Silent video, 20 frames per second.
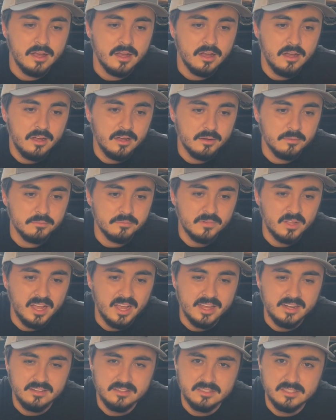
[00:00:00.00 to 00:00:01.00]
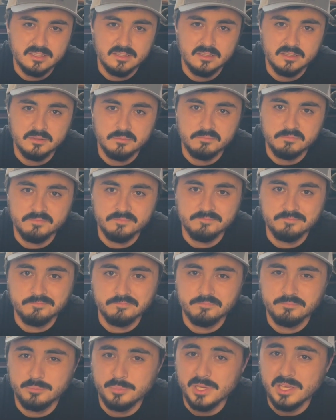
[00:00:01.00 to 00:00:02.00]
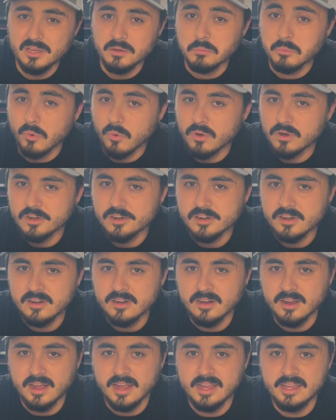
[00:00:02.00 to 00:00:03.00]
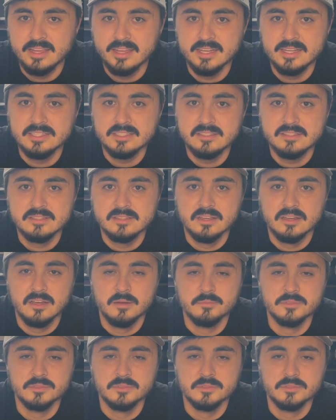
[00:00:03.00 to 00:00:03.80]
kind of to be a mortar, I guess,